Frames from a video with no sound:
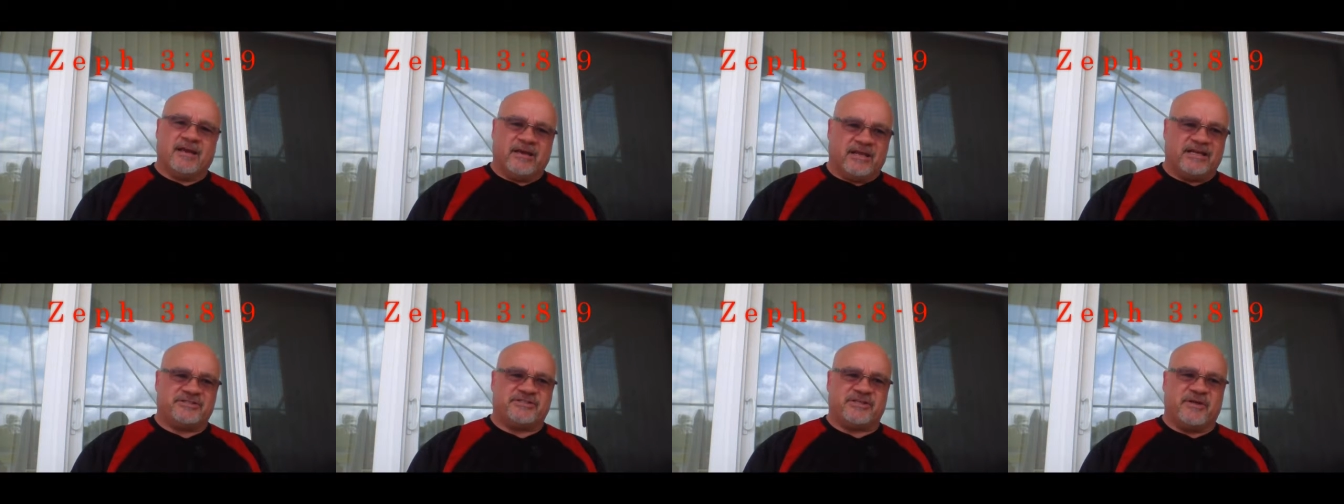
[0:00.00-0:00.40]

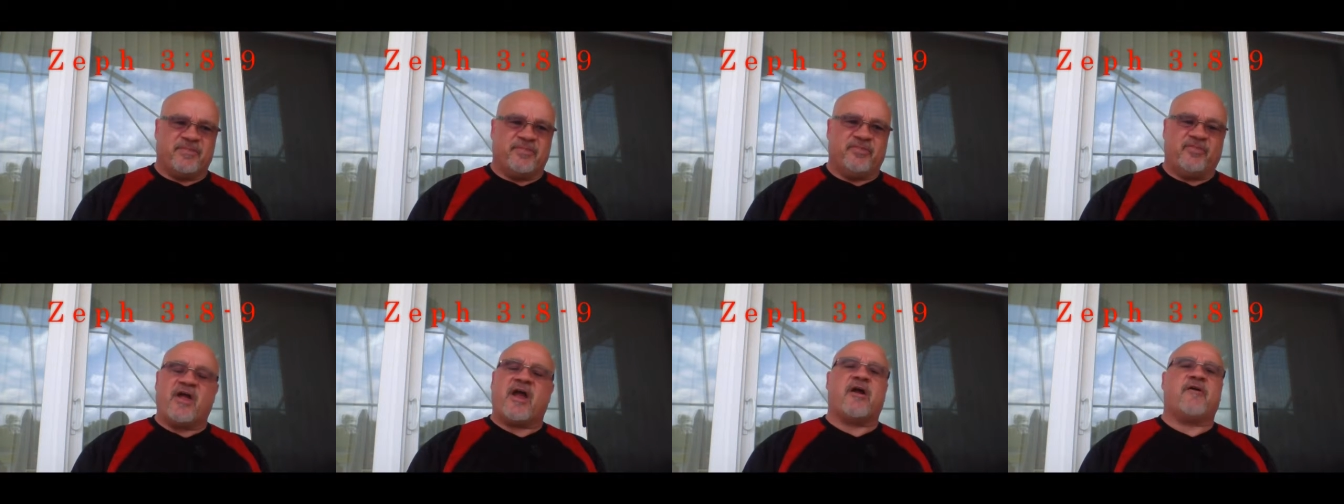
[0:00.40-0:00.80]

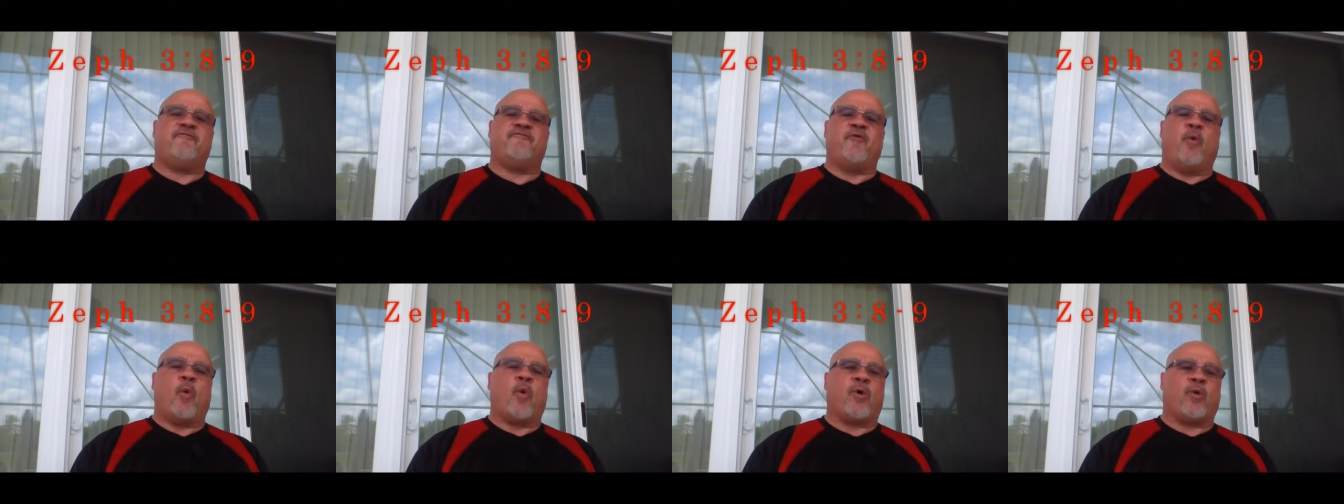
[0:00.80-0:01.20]
Listen,
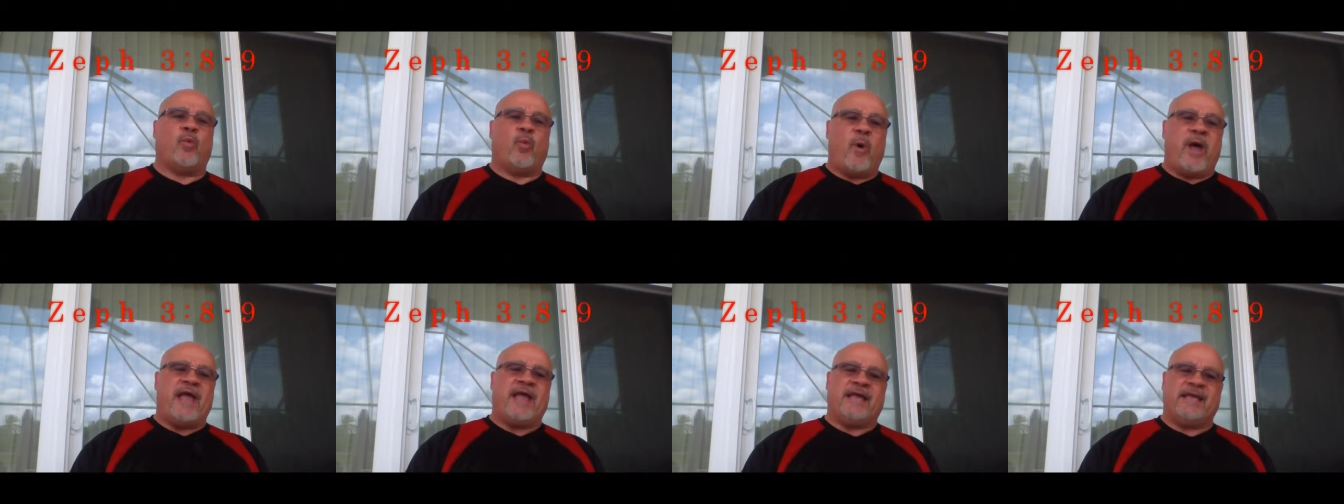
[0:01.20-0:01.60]
"Therefore
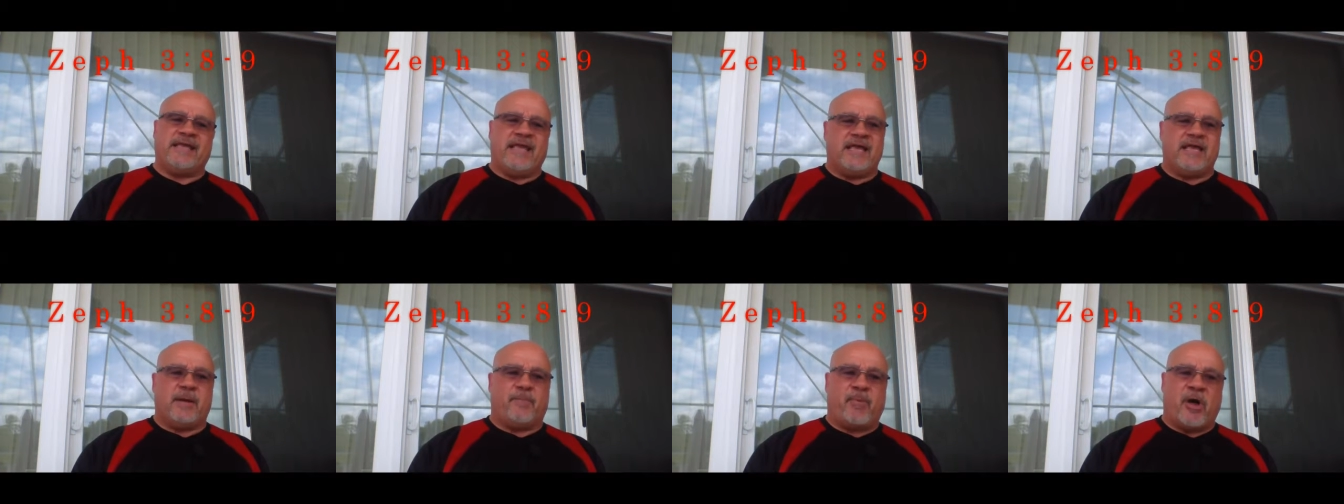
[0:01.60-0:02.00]
wait
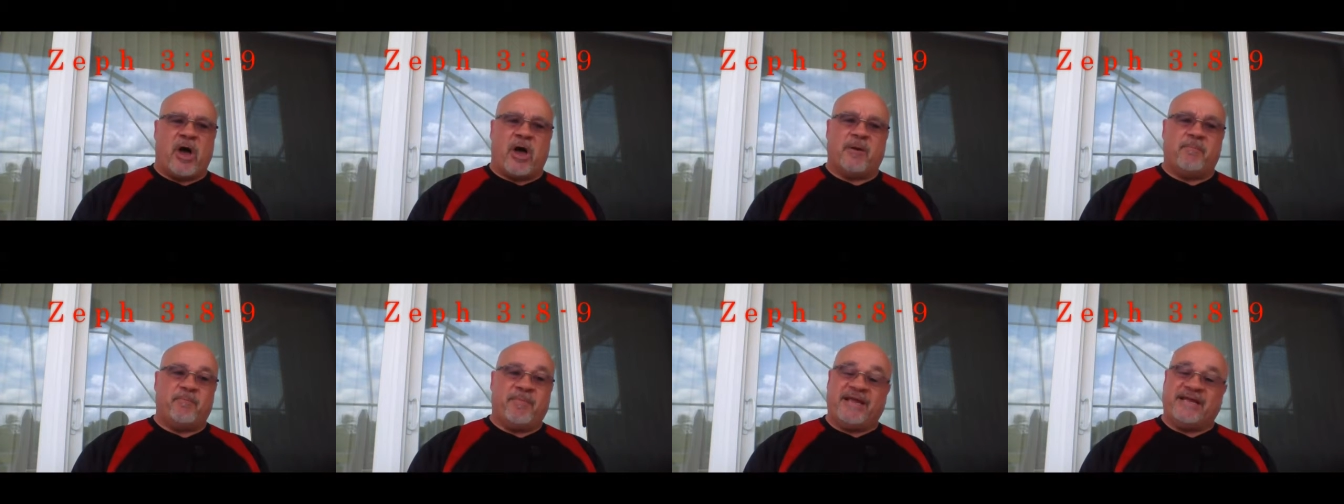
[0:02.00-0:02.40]
ye
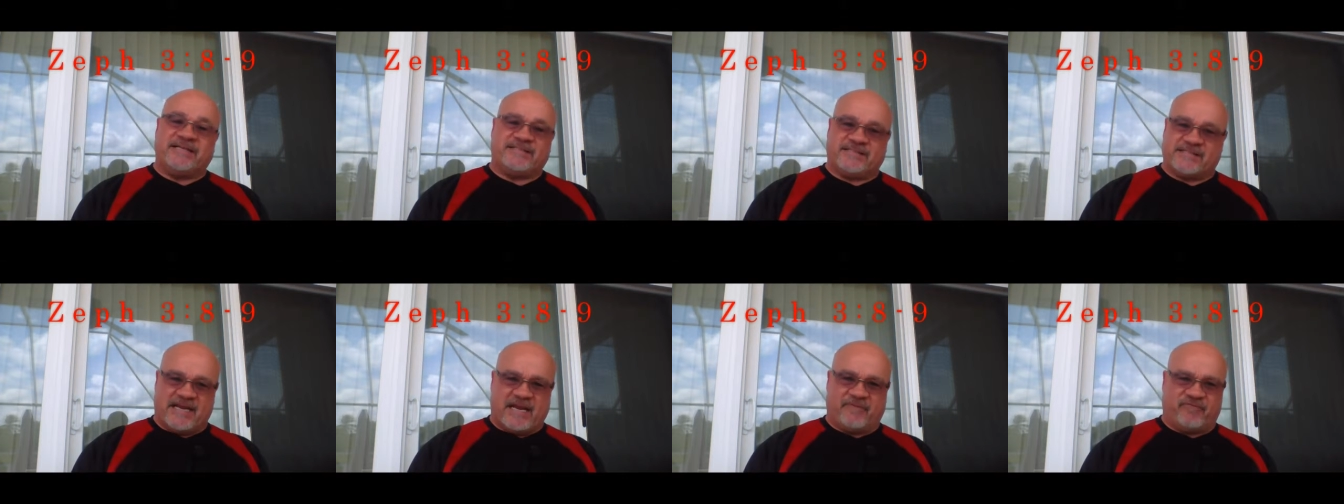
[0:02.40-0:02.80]
upon
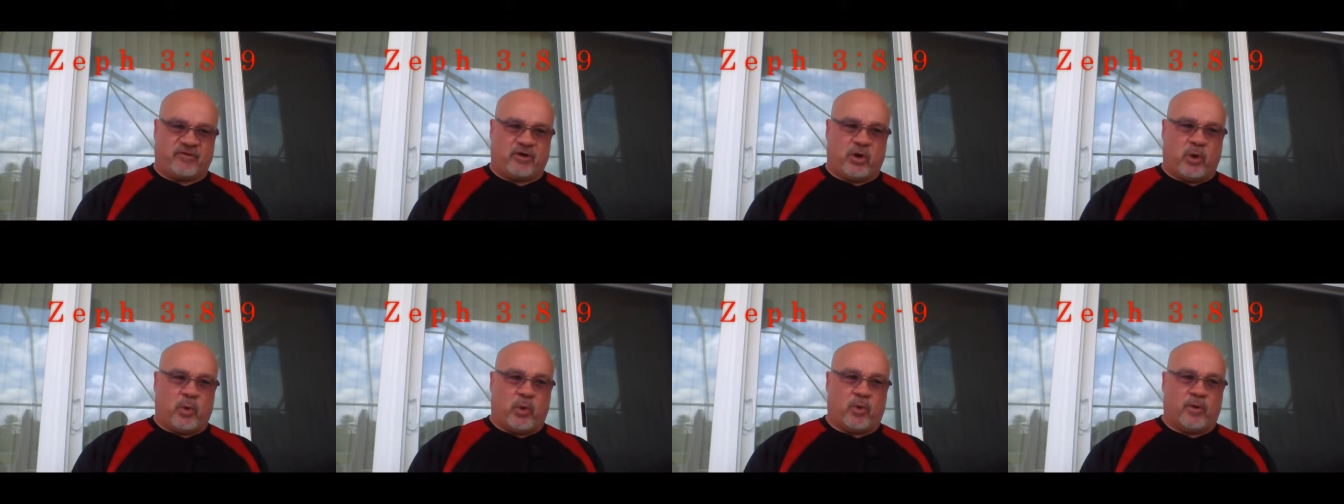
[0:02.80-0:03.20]
me, saith
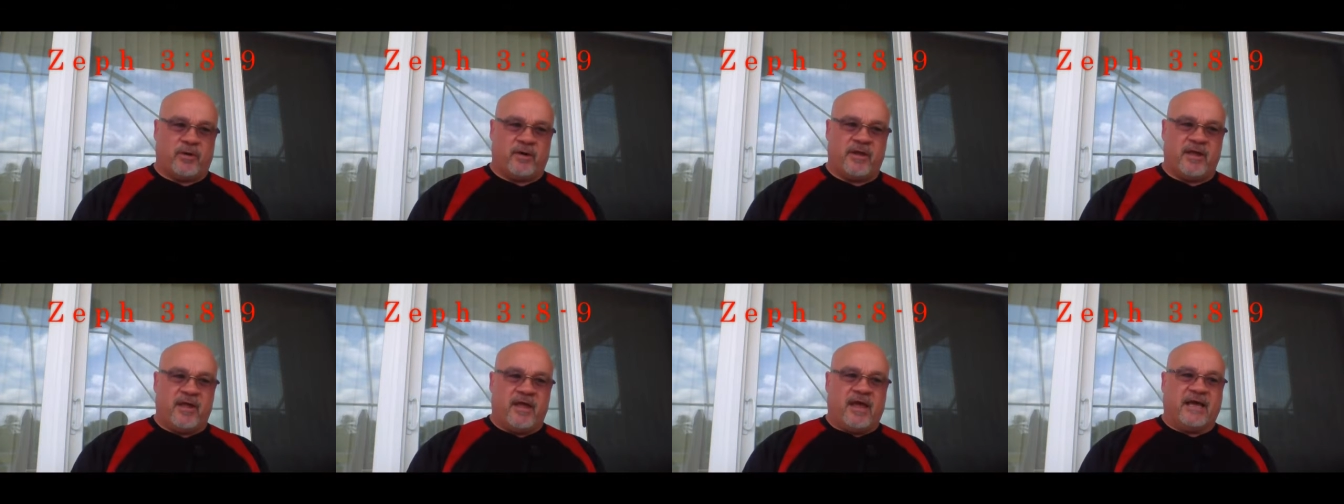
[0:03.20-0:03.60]
the Lord,